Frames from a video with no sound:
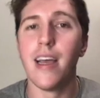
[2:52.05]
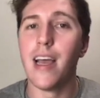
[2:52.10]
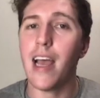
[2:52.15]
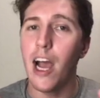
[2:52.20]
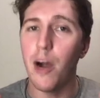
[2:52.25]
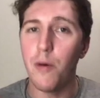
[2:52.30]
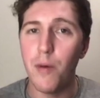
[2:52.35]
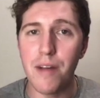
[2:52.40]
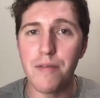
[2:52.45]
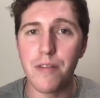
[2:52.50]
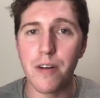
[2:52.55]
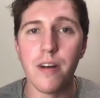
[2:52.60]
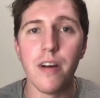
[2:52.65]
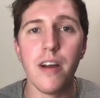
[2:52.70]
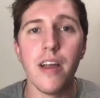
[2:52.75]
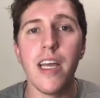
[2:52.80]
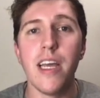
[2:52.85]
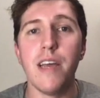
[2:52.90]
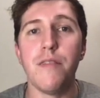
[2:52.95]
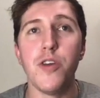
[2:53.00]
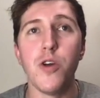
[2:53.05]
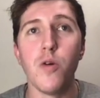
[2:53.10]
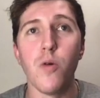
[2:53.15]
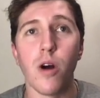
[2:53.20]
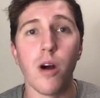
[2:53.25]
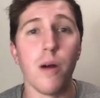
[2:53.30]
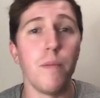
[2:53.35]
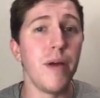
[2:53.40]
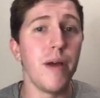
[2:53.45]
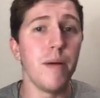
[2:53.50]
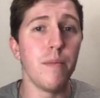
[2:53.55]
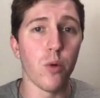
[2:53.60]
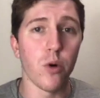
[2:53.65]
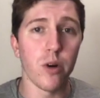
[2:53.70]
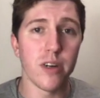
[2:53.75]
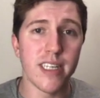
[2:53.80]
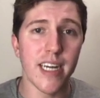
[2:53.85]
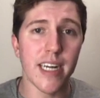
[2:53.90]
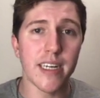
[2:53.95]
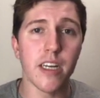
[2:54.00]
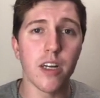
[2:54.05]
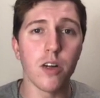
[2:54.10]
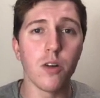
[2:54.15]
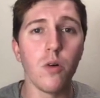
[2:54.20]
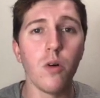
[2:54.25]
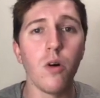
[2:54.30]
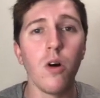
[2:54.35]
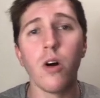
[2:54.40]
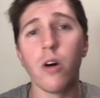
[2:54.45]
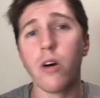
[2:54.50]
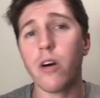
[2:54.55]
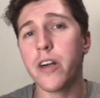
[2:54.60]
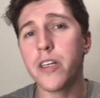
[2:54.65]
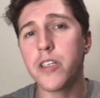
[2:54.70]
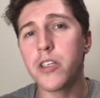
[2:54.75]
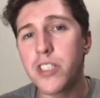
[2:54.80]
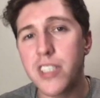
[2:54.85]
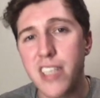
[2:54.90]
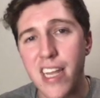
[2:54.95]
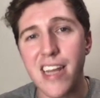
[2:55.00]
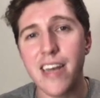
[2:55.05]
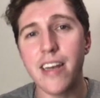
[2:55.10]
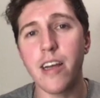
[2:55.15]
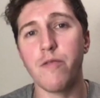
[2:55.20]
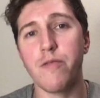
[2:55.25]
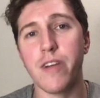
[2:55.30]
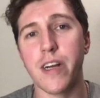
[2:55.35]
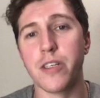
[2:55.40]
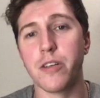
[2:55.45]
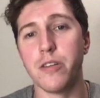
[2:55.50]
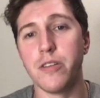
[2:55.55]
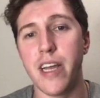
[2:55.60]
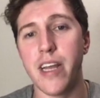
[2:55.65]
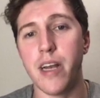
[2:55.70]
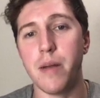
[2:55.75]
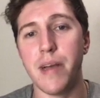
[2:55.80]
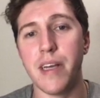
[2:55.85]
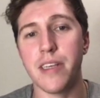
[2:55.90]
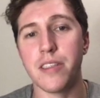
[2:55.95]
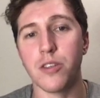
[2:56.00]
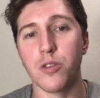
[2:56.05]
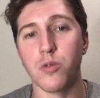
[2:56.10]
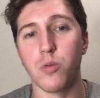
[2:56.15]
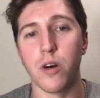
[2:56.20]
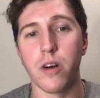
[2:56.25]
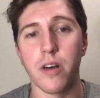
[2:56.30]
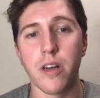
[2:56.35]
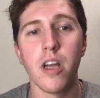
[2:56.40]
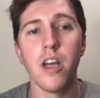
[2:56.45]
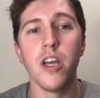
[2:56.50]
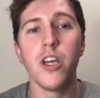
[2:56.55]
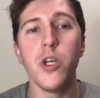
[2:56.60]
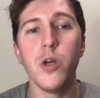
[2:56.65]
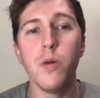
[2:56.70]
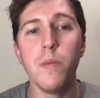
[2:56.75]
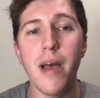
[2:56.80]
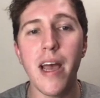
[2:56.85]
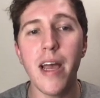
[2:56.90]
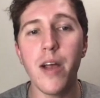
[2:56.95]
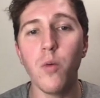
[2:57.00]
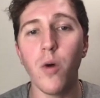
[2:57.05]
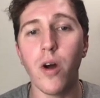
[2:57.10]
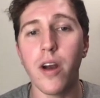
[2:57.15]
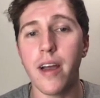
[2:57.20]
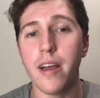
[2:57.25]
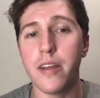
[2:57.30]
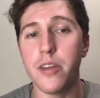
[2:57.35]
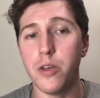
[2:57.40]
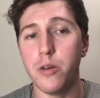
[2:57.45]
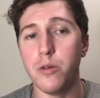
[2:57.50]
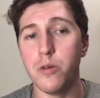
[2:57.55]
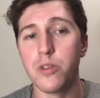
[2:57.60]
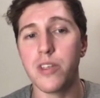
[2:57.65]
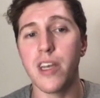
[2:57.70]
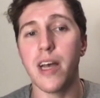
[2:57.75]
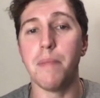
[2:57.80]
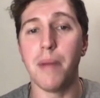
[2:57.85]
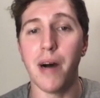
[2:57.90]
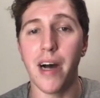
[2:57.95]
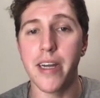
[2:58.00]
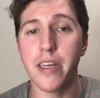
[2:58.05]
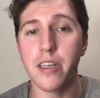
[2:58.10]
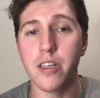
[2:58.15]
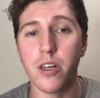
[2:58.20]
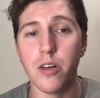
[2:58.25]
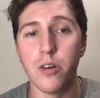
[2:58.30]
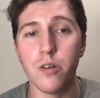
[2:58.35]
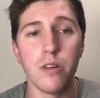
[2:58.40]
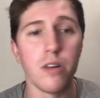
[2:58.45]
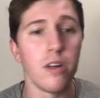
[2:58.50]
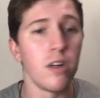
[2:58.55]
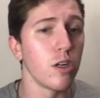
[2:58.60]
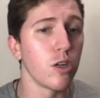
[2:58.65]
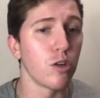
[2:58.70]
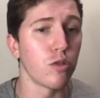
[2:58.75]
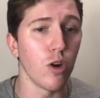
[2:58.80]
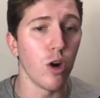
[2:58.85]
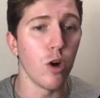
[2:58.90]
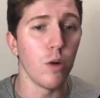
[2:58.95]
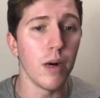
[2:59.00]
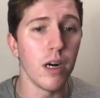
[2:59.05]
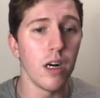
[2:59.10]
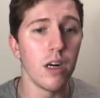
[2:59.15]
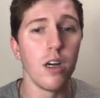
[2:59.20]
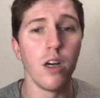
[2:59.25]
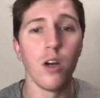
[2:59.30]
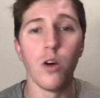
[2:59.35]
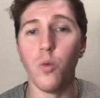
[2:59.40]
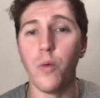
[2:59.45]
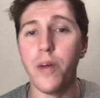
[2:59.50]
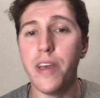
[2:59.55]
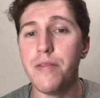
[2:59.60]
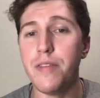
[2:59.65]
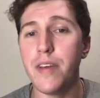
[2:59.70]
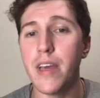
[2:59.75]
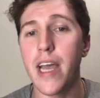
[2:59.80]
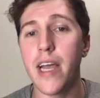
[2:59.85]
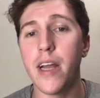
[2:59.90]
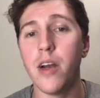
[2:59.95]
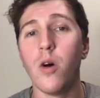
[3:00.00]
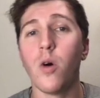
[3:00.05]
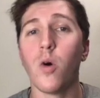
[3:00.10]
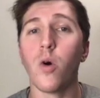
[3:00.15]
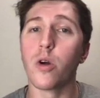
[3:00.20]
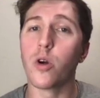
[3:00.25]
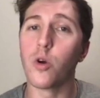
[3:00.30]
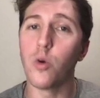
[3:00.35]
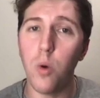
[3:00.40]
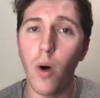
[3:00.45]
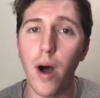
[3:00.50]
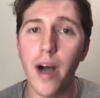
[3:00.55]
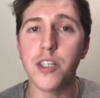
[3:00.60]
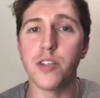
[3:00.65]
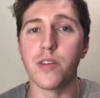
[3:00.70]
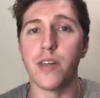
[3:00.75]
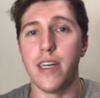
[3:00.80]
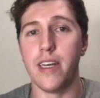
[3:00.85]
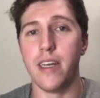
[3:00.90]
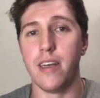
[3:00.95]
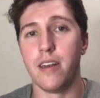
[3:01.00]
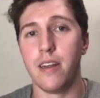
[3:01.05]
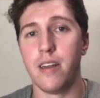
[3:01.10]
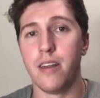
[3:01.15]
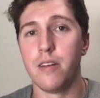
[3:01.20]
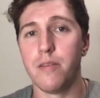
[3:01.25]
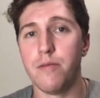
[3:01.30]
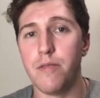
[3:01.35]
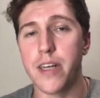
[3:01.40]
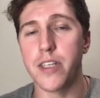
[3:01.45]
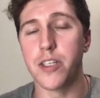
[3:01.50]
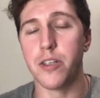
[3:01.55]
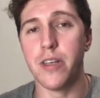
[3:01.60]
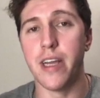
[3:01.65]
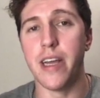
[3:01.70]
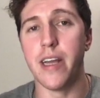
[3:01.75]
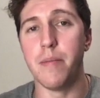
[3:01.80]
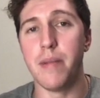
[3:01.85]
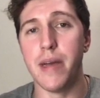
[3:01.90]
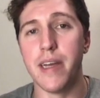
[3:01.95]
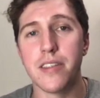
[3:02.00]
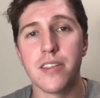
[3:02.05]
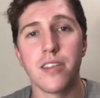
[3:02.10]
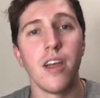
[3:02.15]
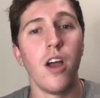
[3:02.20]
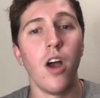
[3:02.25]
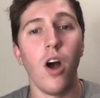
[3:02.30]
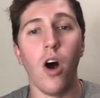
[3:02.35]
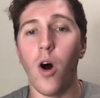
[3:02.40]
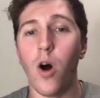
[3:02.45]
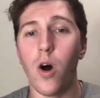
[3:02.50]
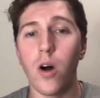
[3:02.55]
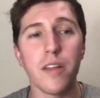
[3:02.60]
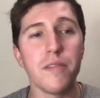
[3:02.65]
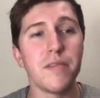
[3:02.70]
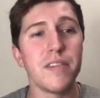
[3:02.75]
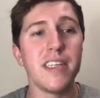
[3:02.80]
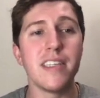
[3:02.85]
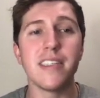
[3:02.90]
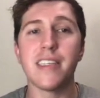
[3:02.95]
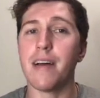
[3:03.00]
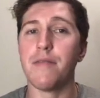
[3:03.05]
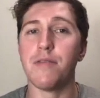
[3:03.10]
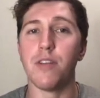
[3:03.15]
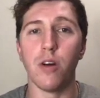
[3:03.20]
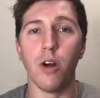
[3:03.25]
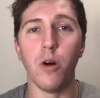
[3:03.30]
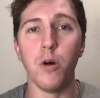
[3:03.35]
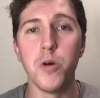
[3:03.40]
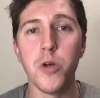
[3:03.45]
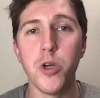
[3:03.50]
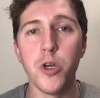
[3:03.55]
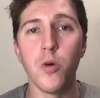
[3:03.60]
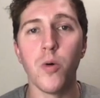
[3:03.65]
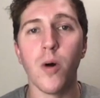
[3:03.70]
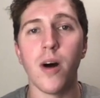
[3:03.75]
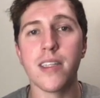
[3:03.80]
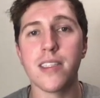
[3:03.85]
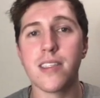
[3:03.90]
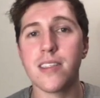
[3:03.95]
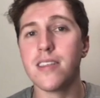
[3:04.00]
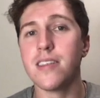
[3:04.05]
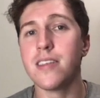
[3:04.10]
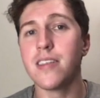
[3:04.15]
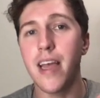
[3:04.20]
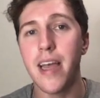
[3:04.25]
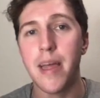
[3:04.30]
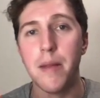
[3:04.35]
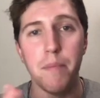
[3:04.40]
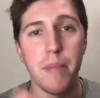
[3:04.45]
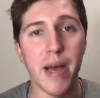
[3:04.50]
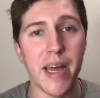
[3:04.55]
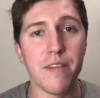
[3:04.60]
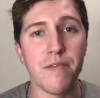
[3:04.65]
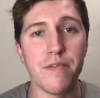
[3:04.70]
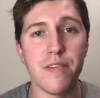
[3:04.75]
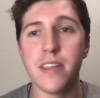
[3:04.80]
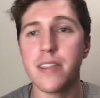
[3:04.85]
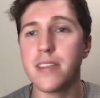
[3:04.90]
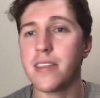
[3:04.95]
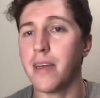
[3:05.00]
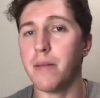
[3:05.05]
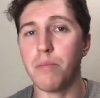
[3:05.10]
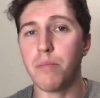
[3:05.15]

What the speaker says: However, if you are a bit more technical or understand how vector databases work, you may want to use a Pinecone, Chroma, Weaviate, or Quadrant vector database. All of these have their own nuances and benefits and